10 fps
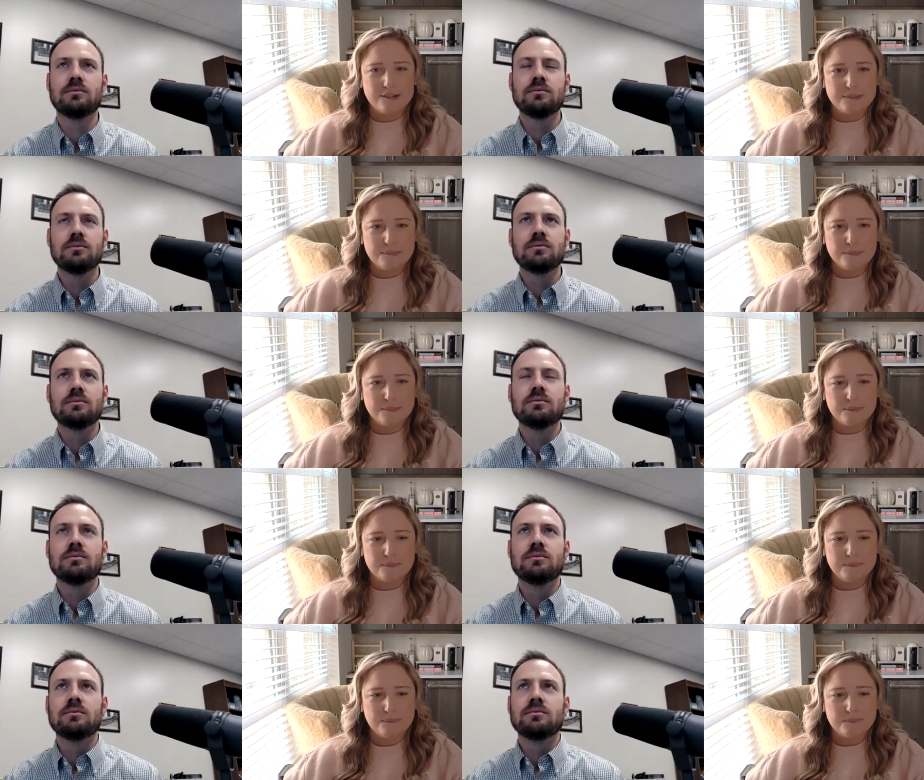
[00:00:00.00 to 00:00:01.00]

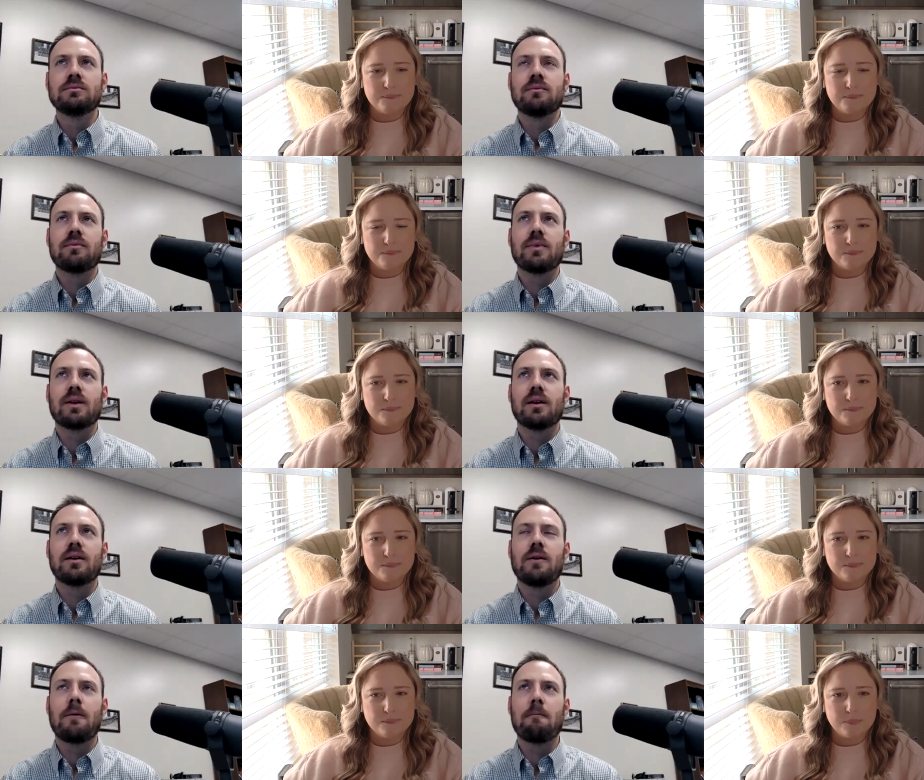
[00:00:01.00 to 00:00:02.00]

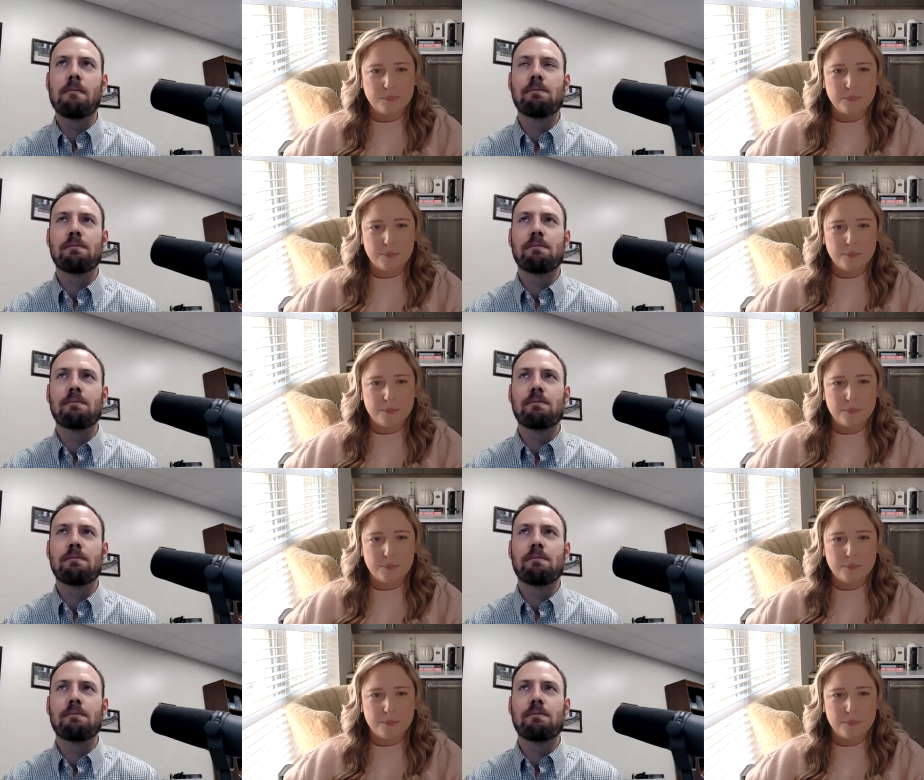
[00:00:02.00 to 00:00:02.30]
Nobody speaks.